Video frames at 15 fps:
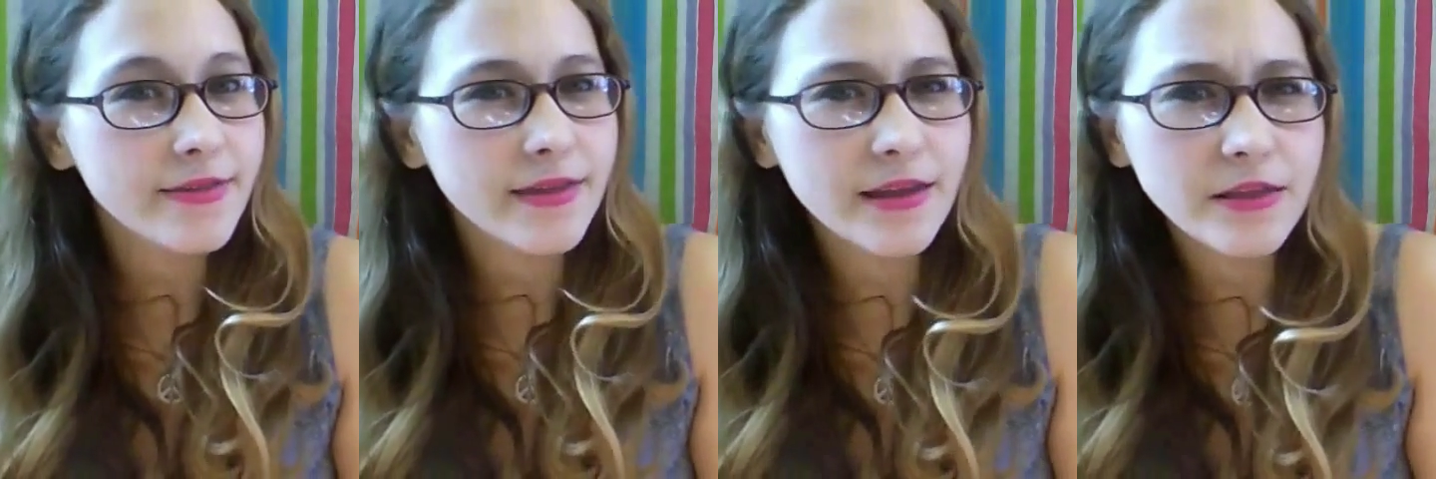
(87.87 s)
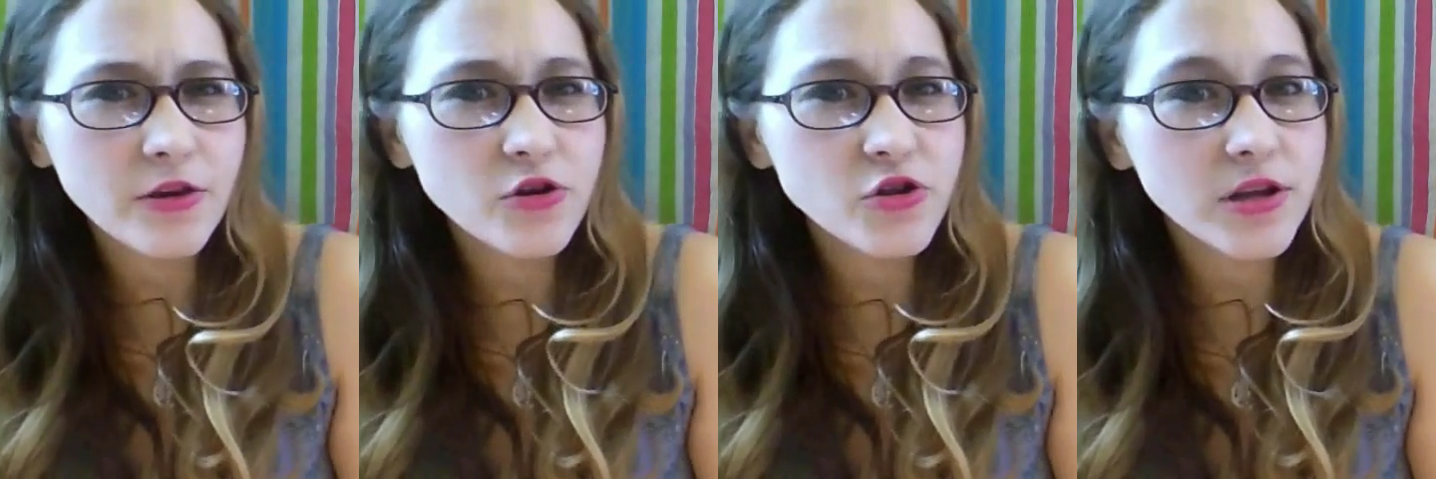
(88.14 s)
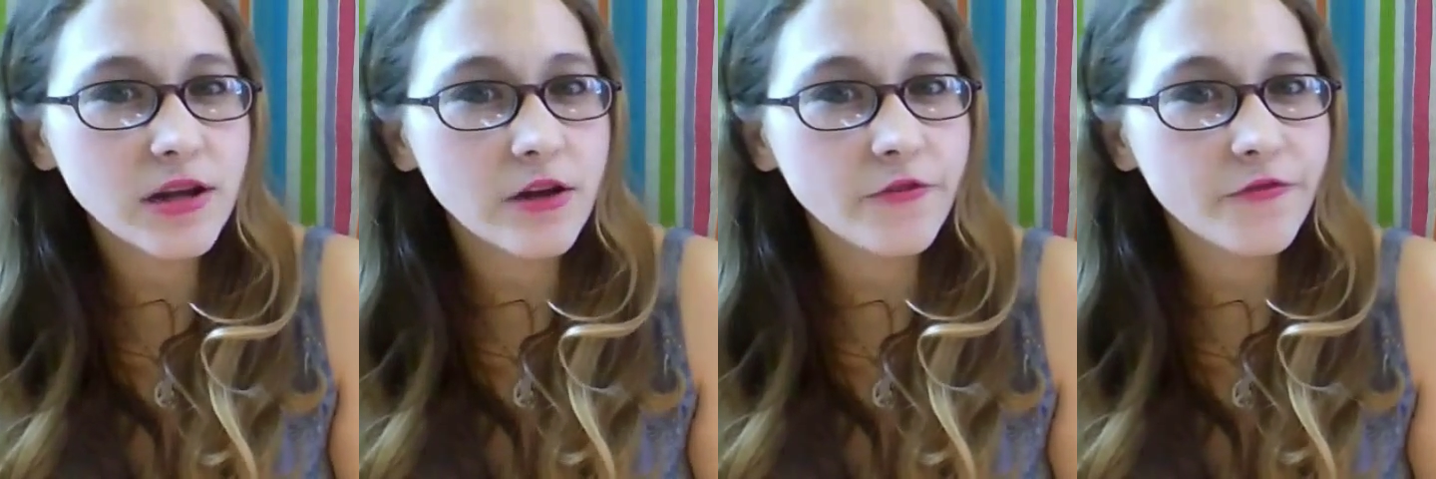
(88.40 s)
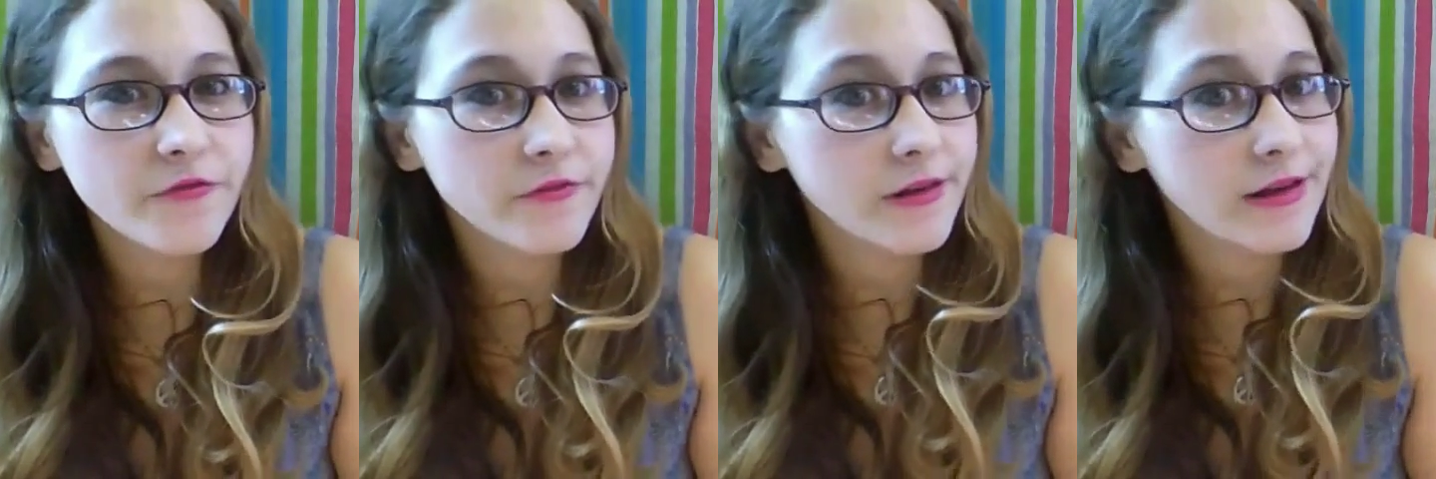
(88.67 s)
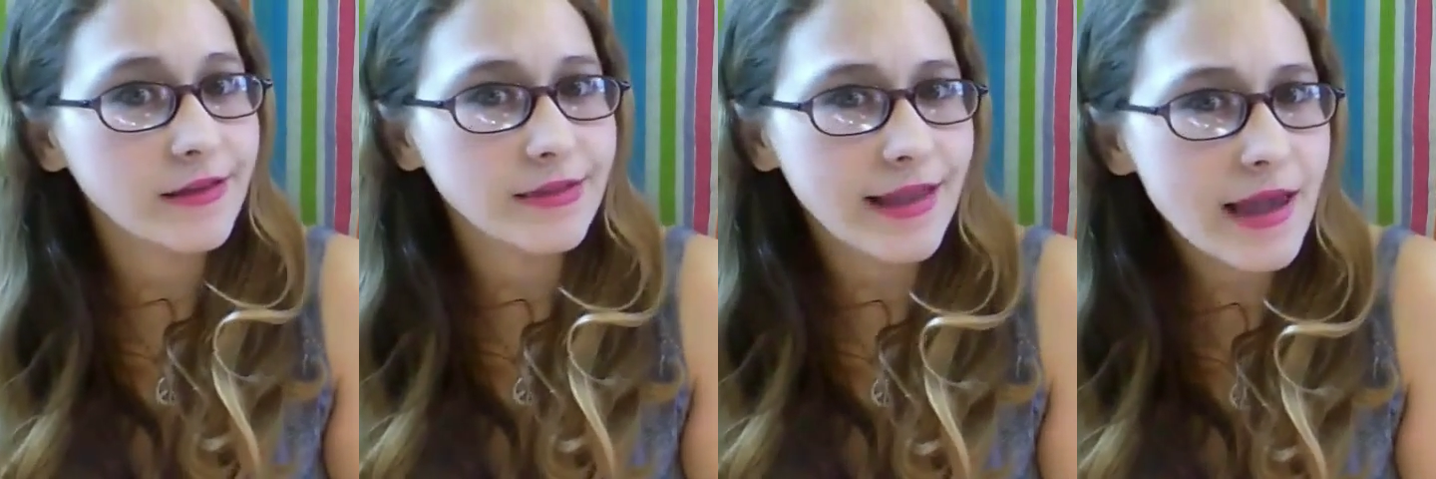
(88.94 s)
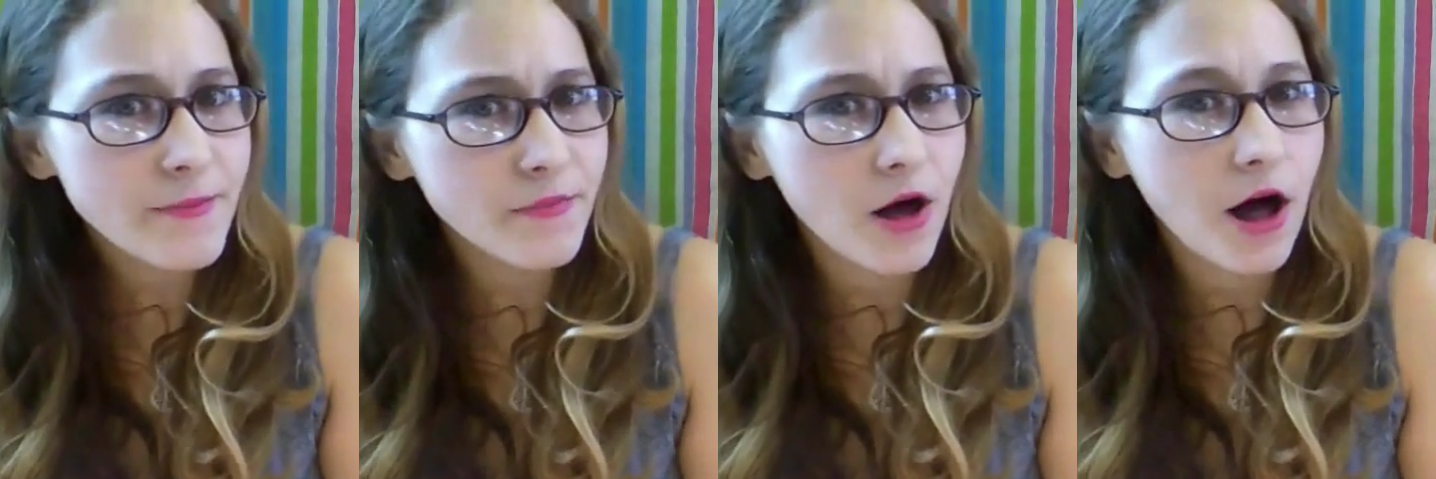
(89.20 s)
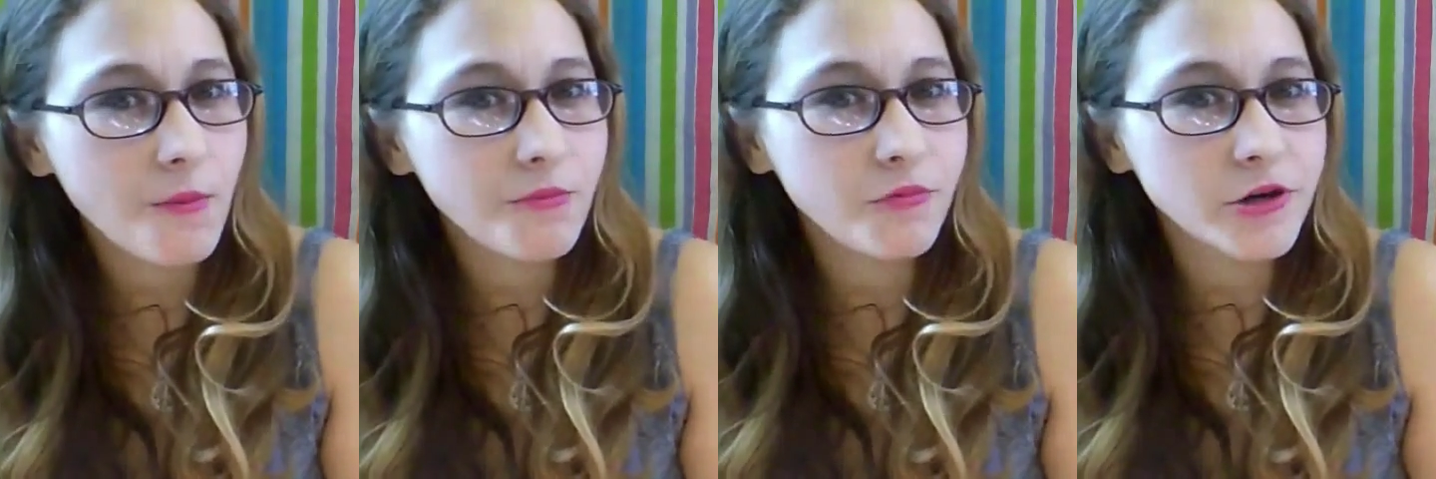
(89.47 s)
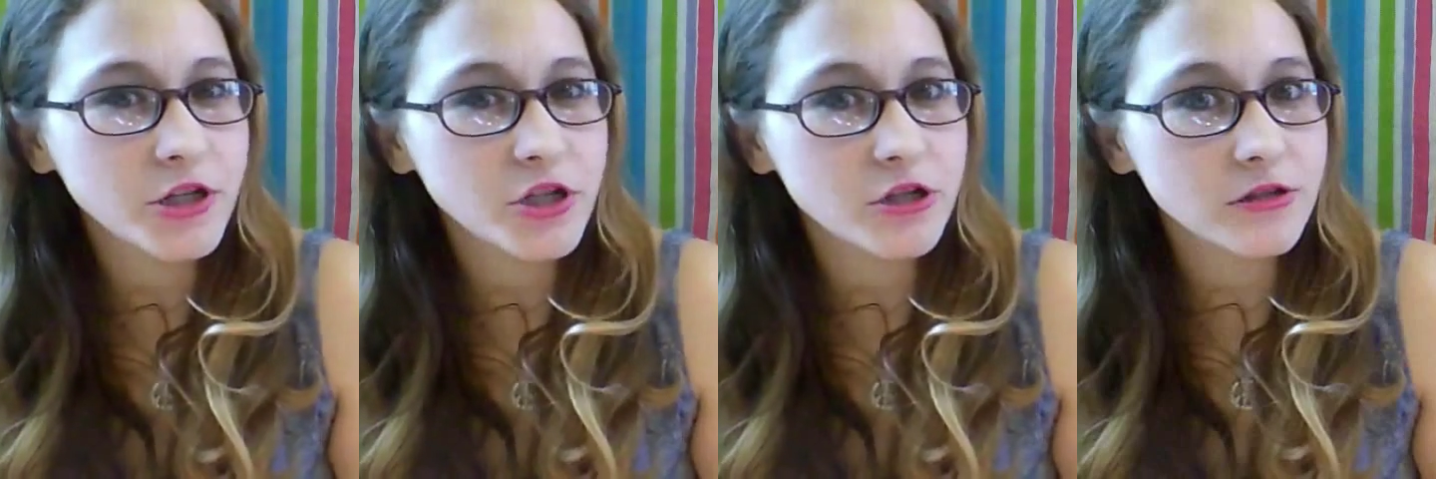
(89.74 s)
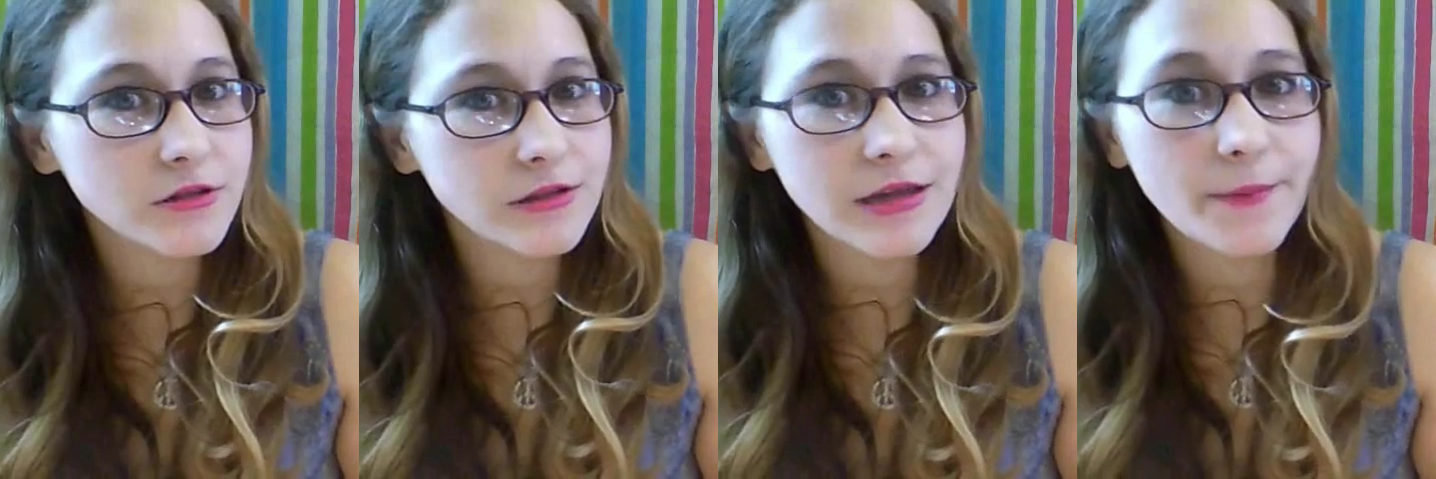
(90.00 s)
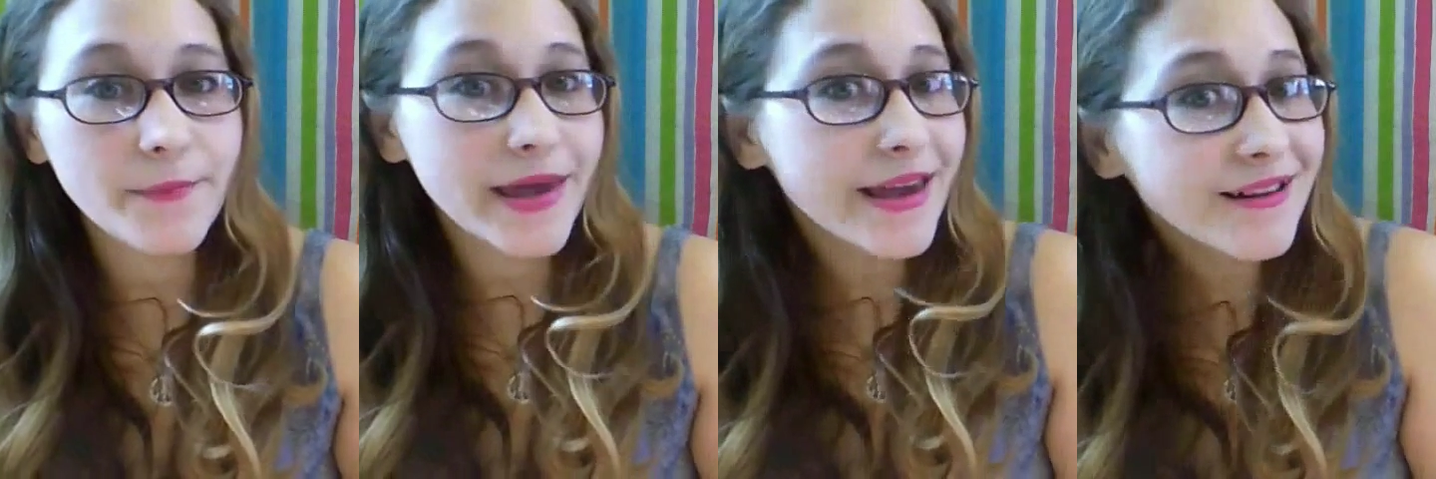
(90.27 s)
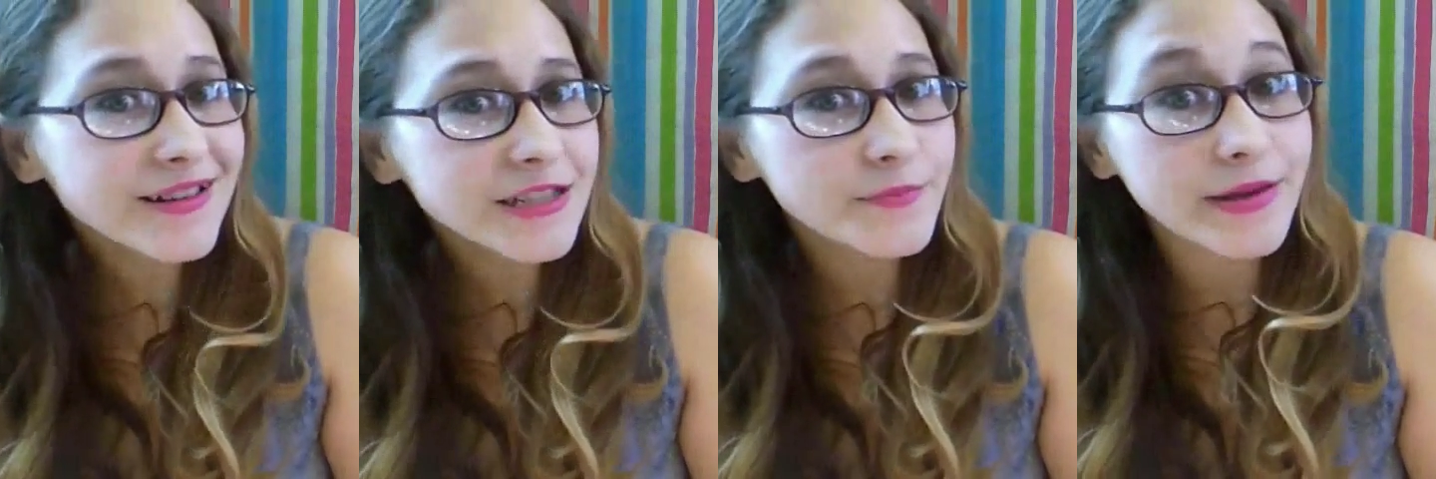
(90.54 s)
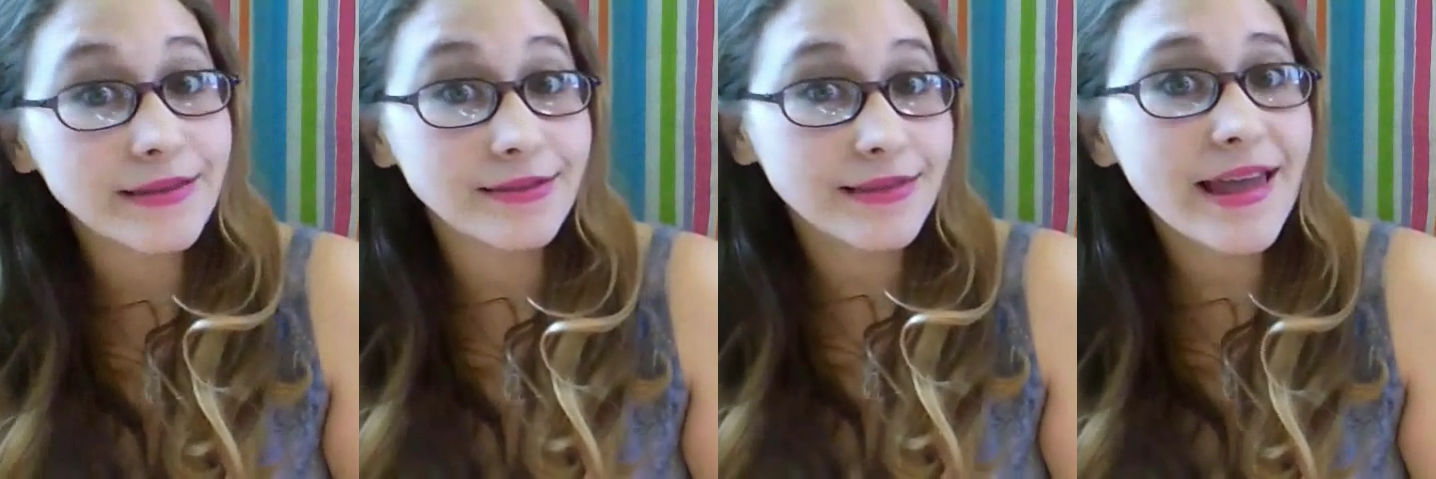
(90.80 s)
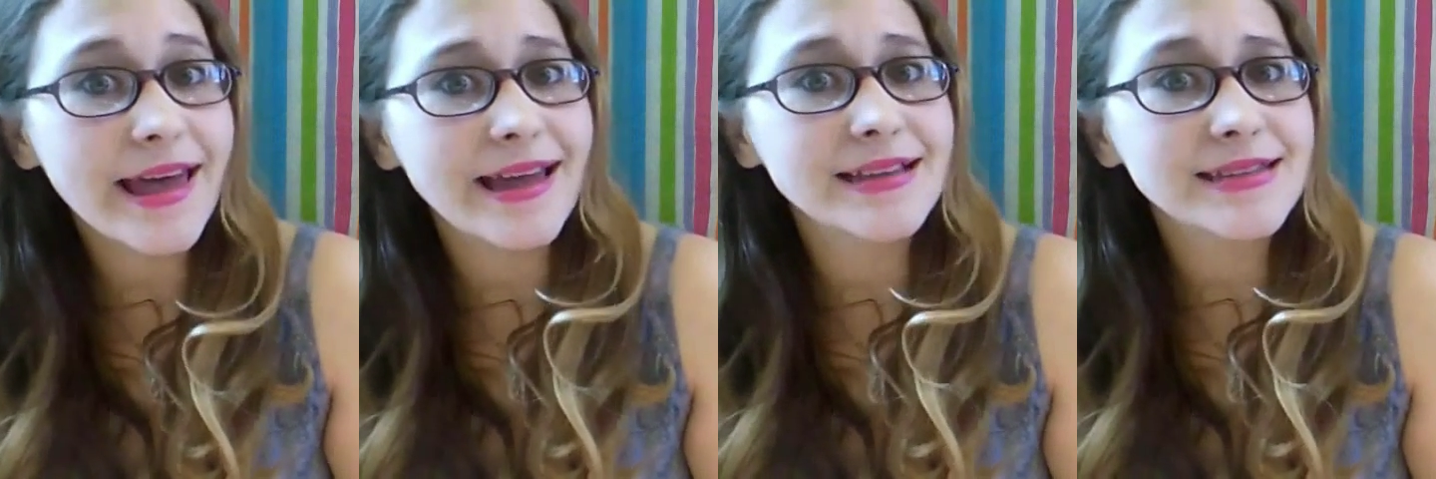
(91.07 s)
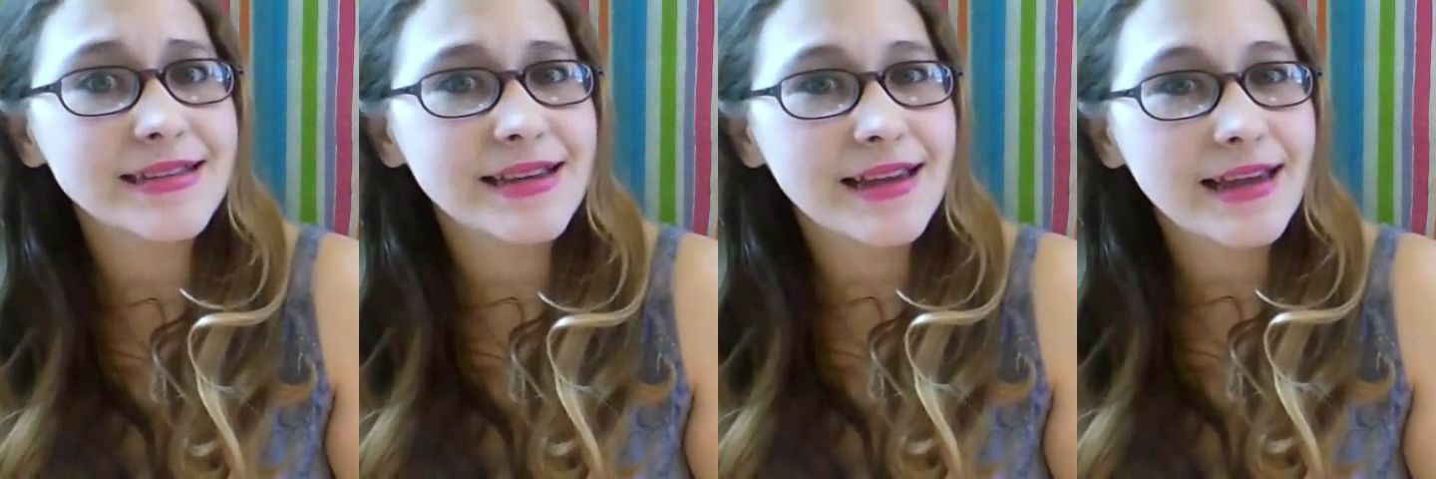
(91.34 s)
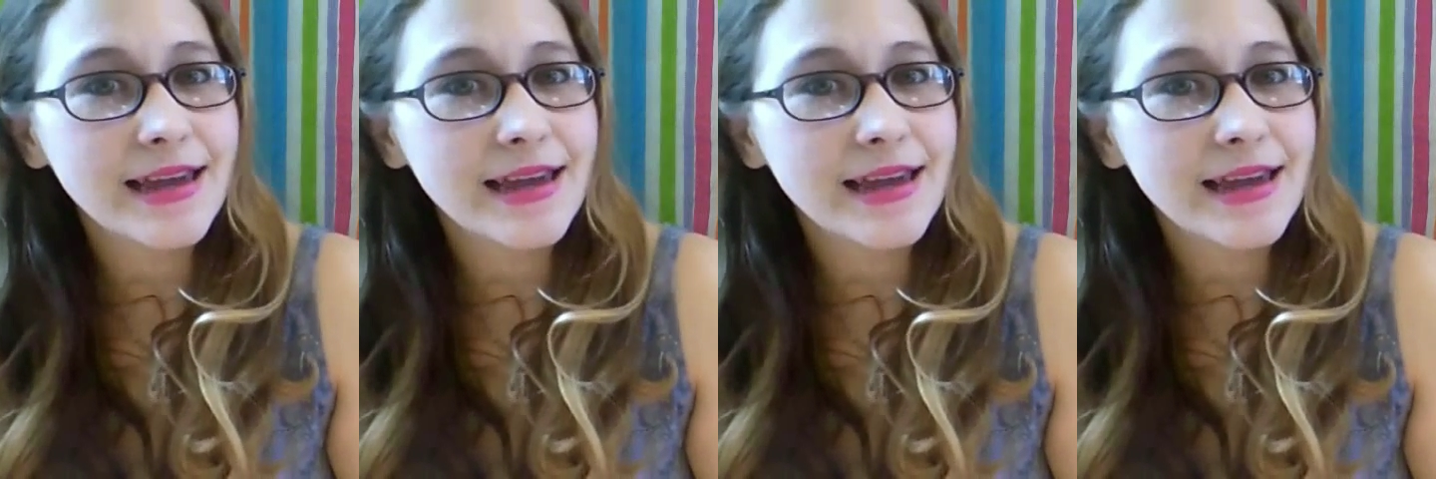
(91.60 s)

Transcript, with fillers: the illusion of a light bulb which appeared to be lit